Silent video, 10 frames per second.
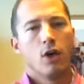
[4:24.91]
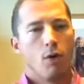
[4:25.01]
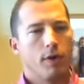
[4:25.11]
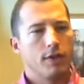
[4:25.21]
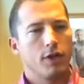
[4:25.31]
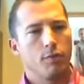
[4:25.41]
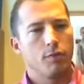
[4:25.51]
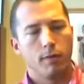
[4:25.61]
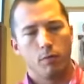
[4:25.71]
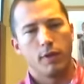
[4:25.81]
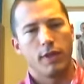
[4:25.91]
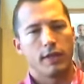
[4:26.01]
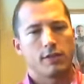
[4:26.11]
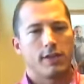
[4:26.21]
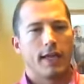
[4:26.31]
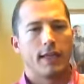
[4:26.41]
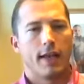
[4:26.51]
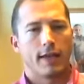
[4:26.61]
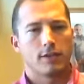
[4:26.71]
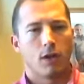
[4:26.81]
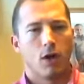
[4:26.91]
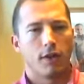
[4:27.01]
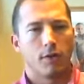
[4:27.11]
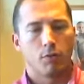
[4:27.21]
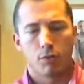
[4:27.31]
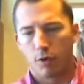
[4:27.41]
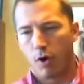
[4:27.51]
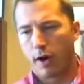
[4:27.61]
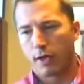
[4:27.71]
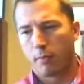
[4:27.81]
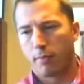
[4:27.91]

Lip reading: or whether you're within a state that has a law that would require you